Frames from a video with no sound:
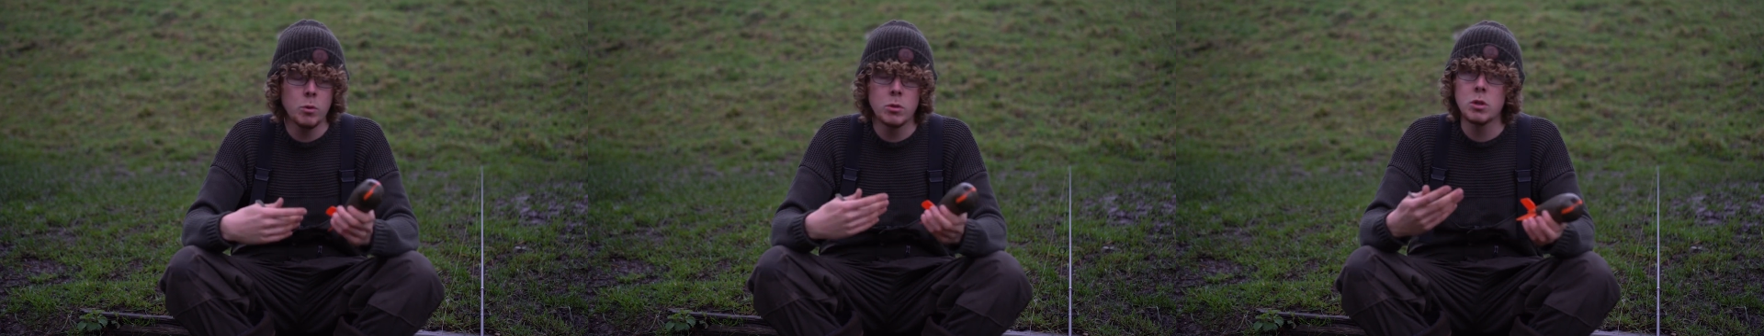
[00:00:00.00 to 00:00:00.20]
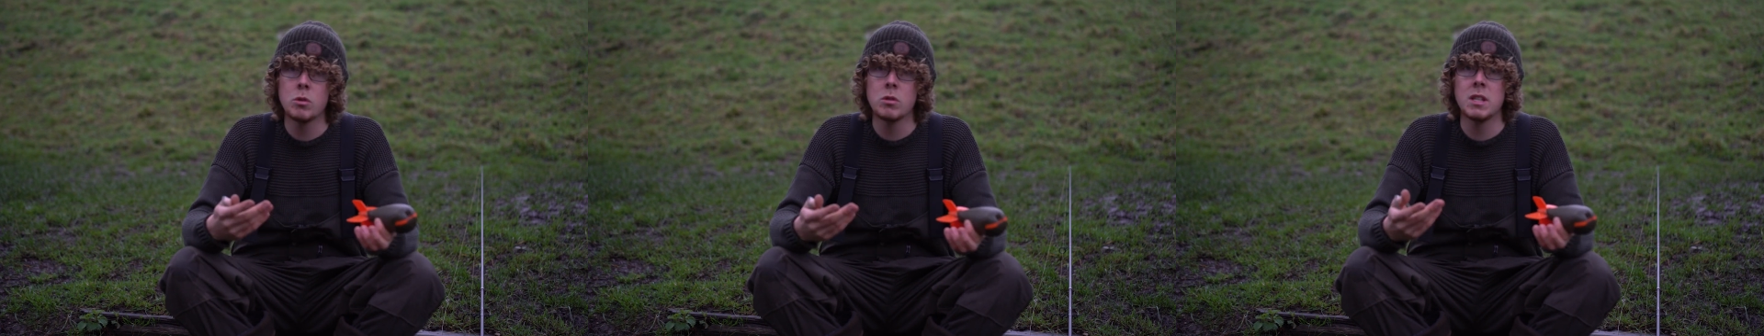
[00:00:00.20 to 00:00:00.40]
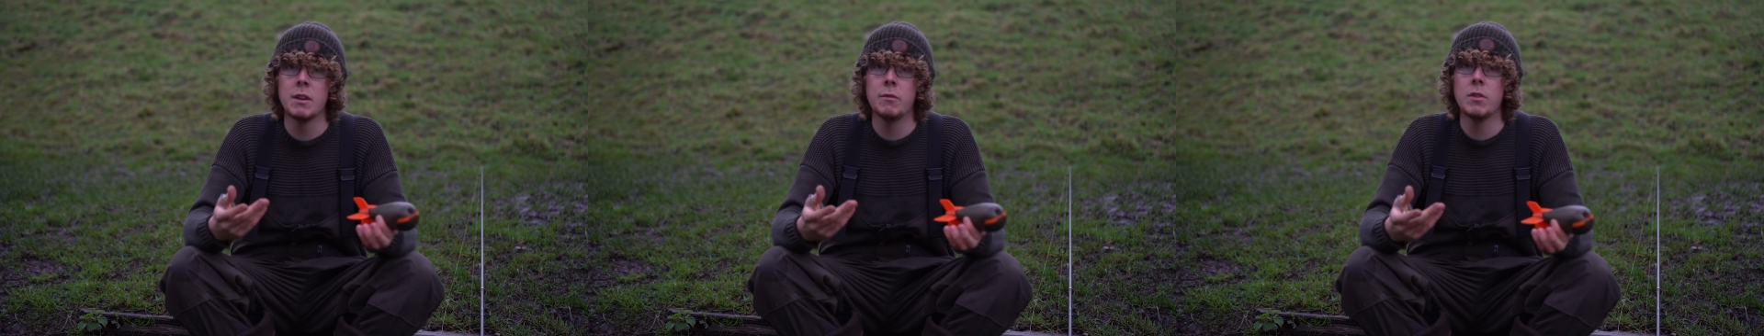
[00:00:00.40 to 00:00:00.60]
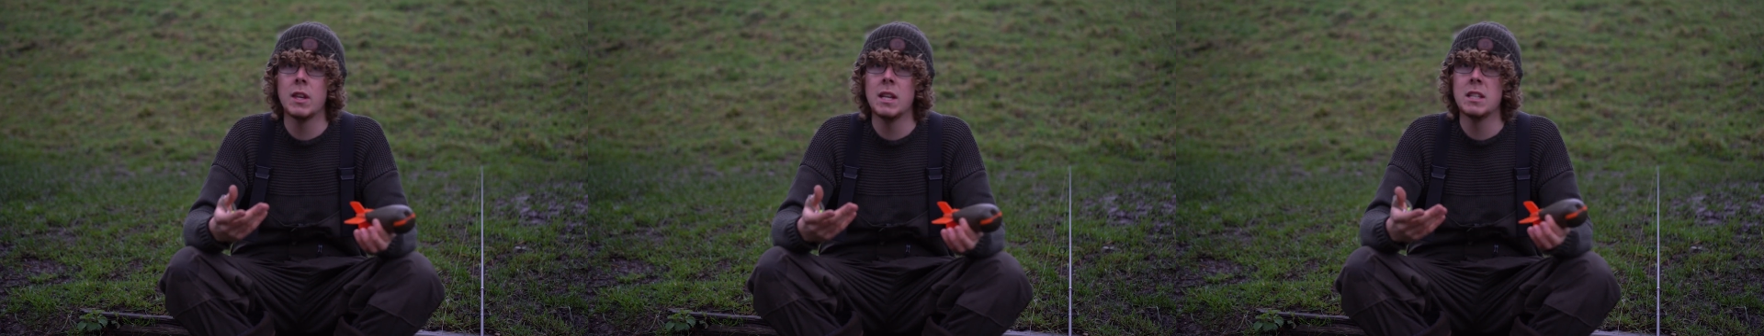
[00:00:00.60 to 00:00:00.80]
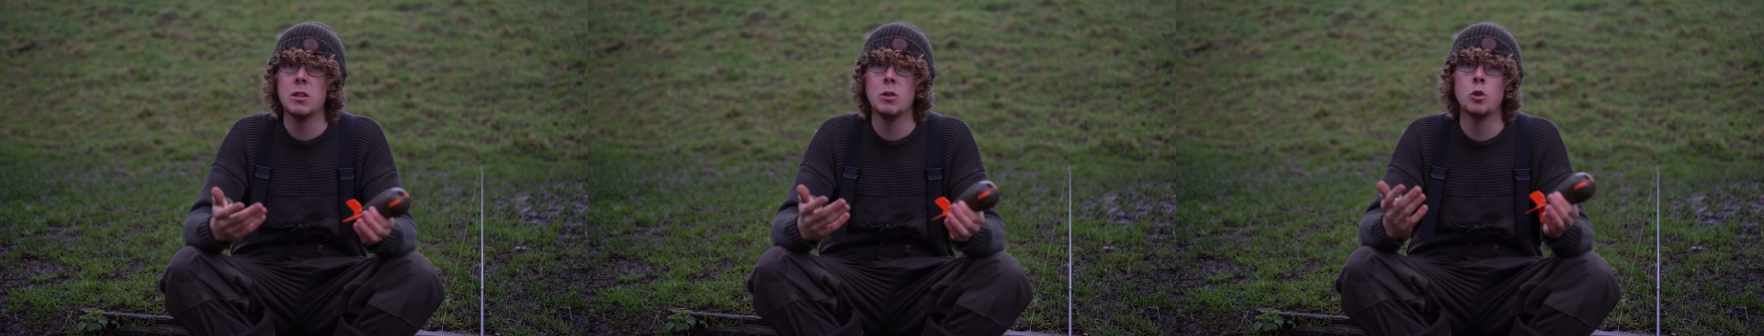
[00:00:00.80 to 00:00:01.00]
all sorts of different
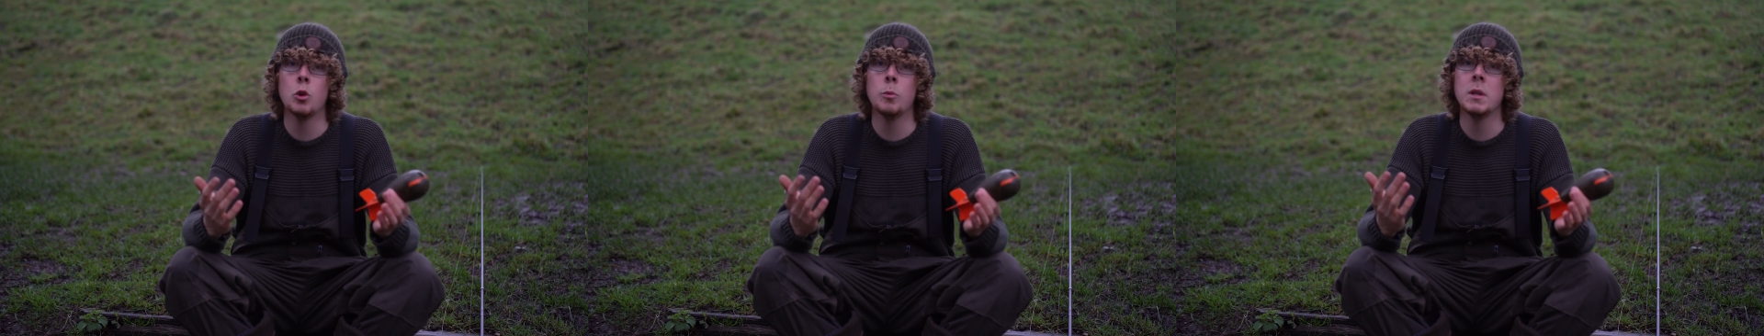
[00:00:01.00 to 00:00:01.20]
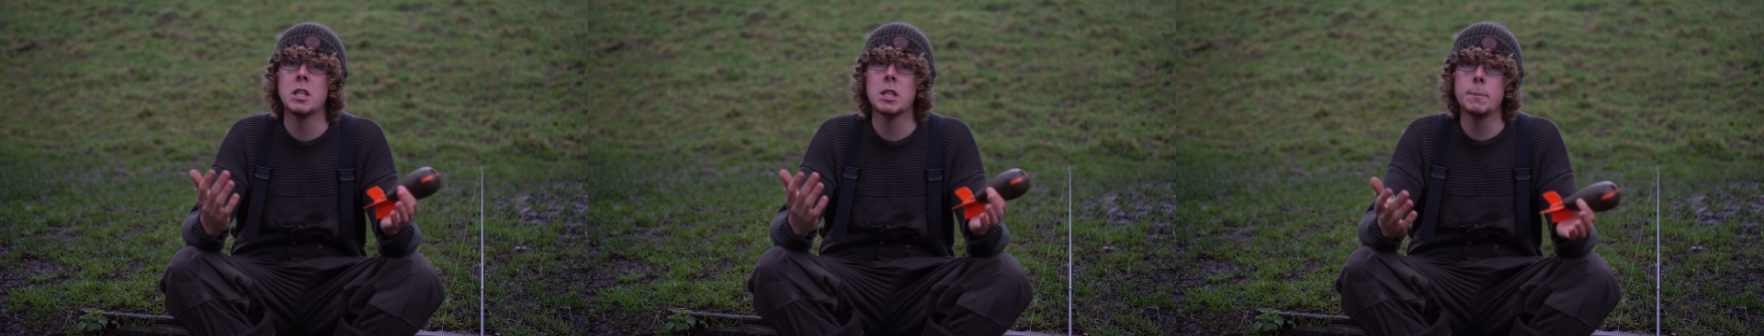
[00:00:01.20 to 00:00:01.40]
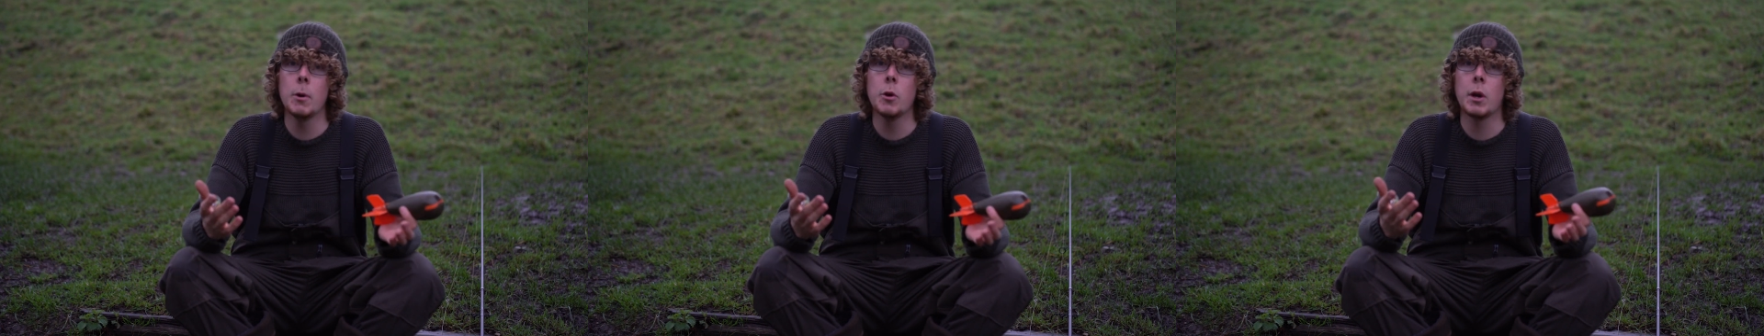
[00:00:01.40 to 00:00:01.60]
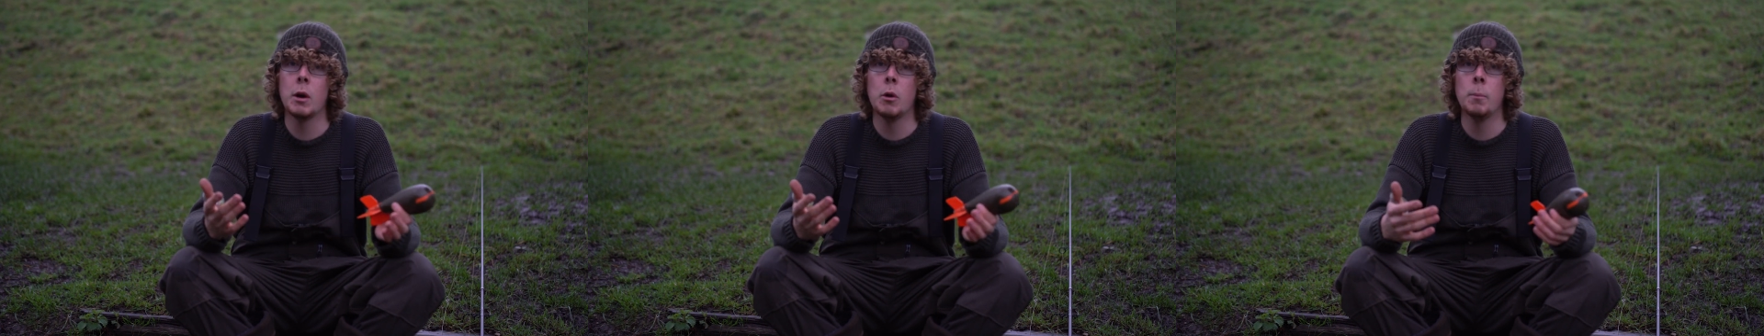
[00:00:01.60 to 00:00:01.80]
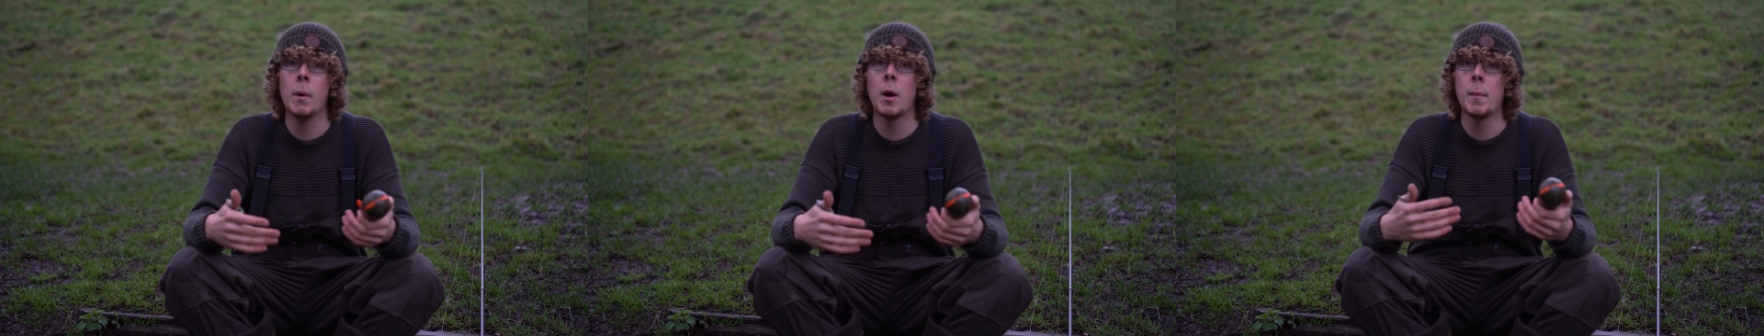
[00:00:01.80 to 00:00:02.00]
things that you normally spot
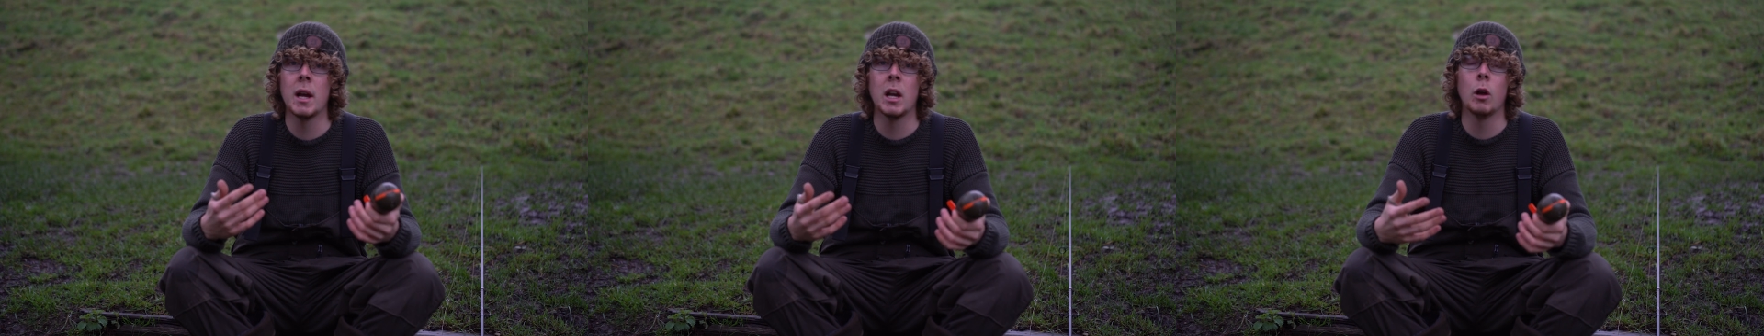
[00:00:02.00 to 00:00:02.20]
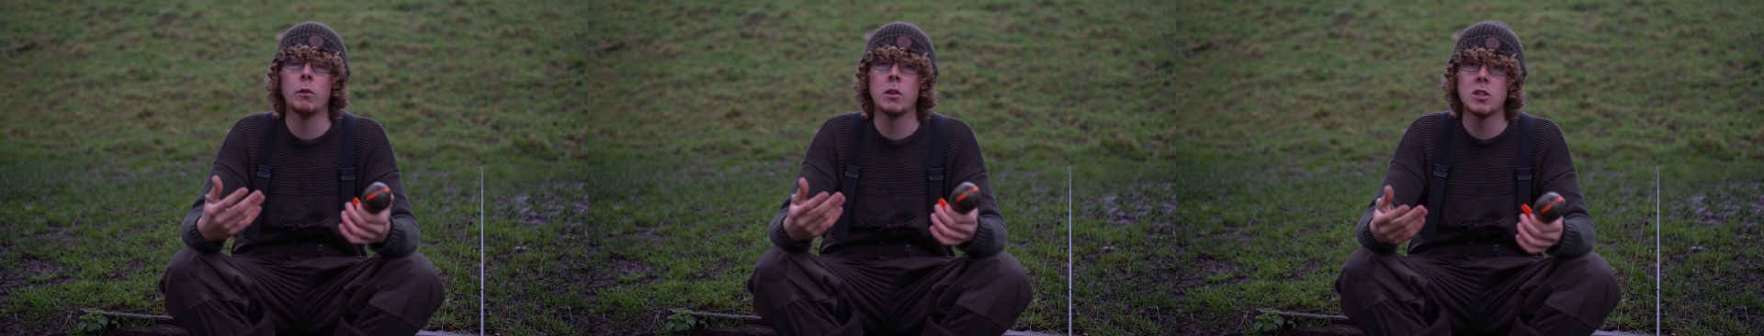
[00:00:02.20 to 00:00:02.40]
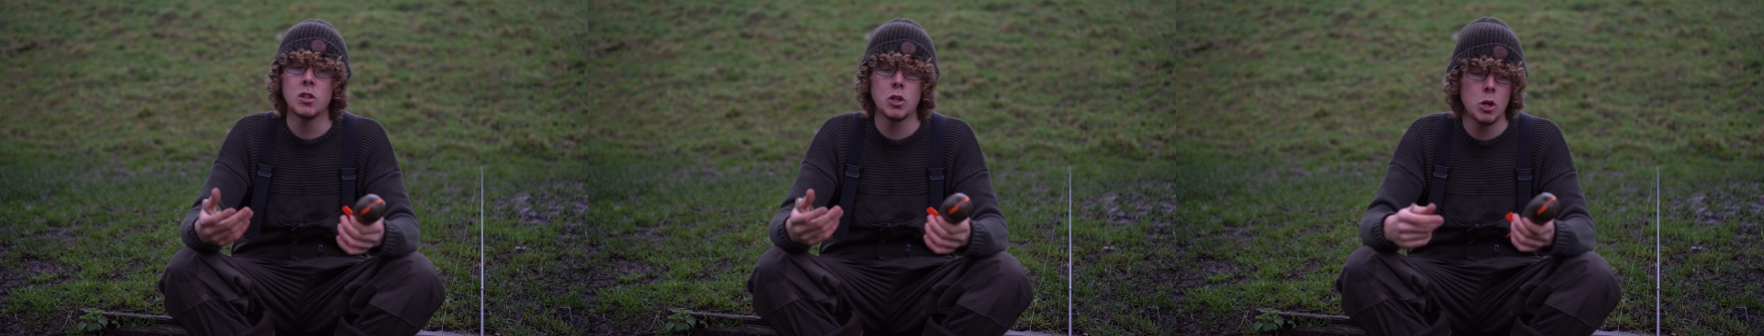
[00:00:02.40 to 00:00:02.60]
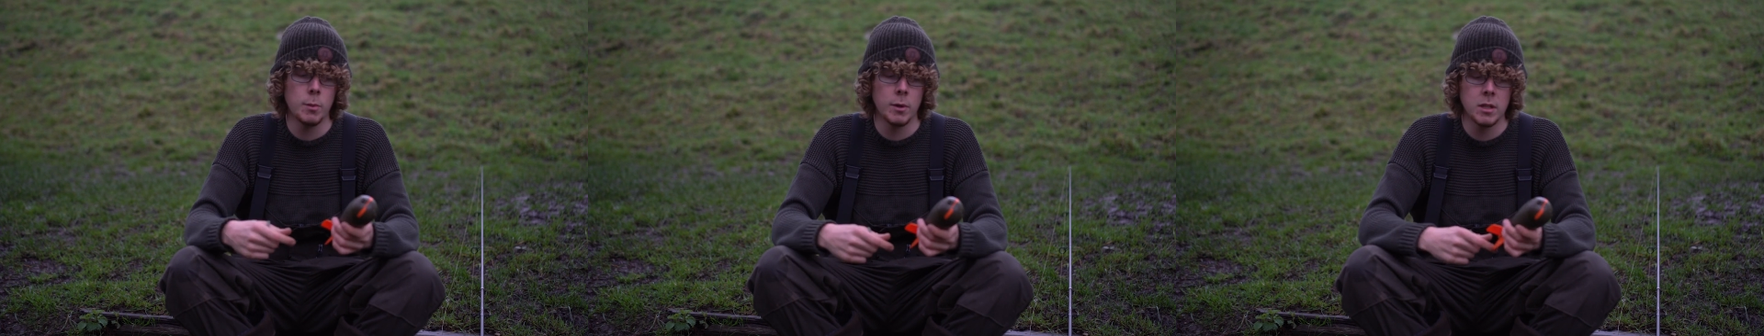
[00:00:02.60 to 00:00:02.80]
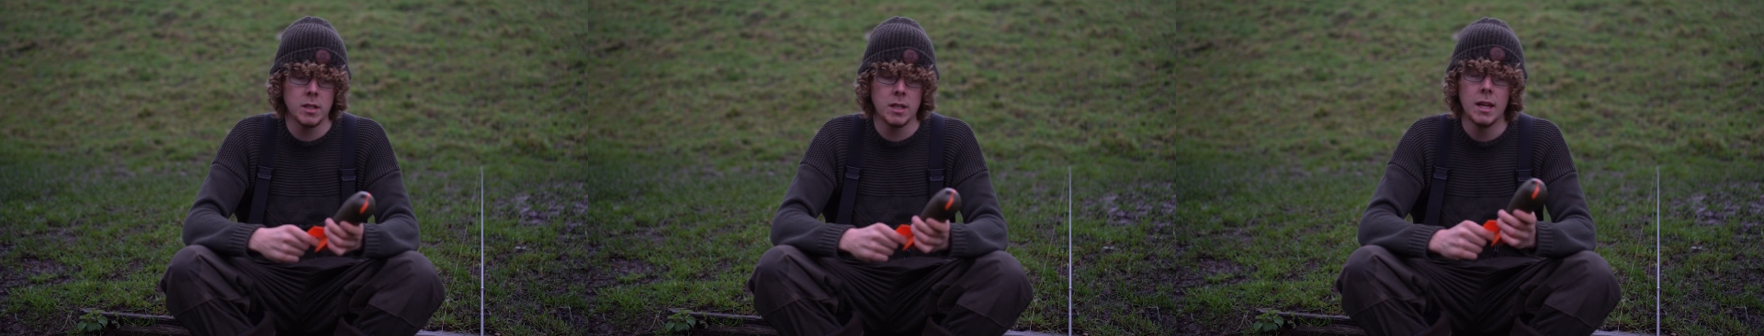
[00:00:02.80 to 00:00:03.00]
out and might make a lot of
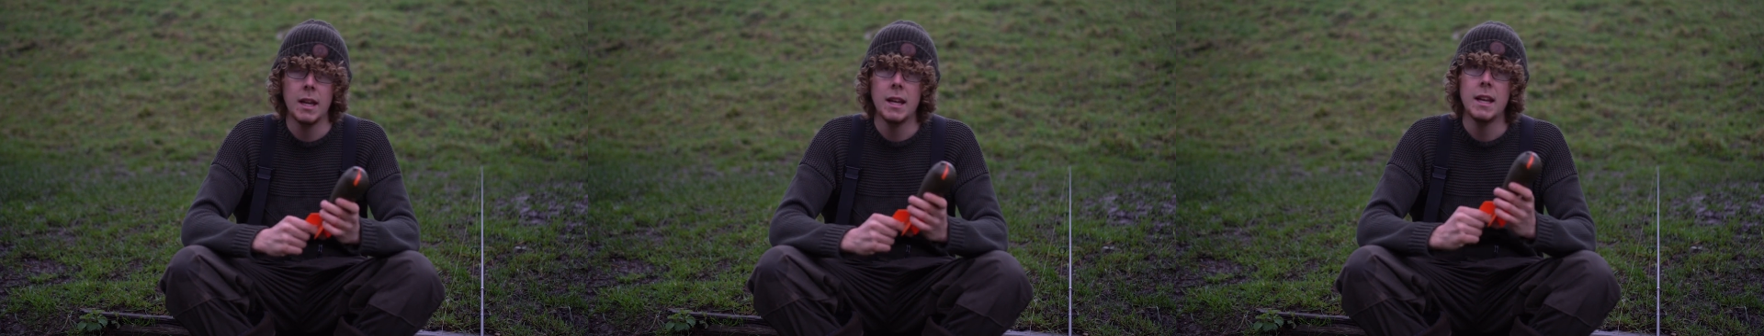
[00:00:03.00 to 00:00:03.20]
disturbance,